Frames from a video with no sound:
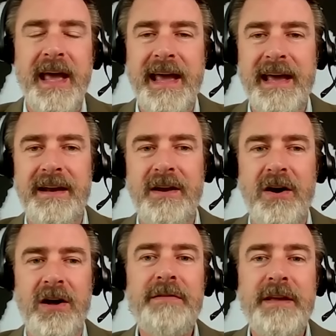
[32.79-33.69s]
And
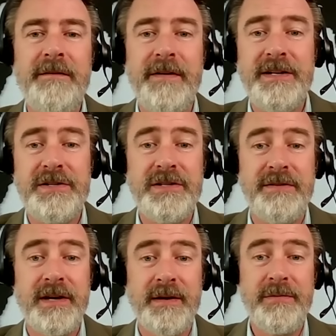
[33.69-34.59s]
all of the
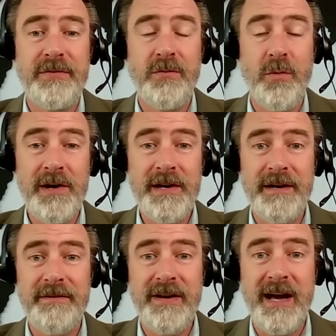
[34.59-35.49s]
invasions have come through one
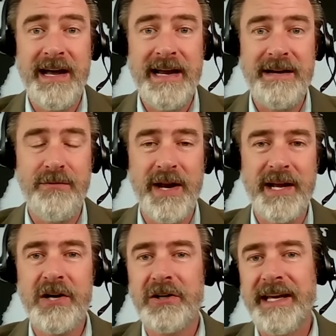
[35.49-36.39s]
of nine of
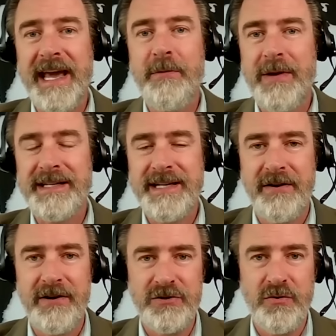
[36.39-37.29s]
what I call gateway
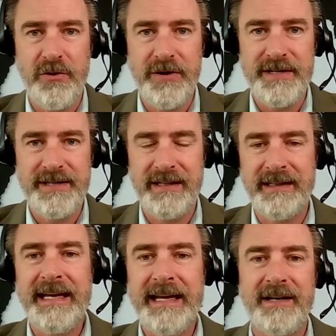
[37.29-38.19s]
territories
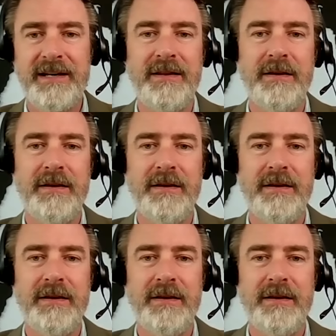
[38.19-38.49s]
that link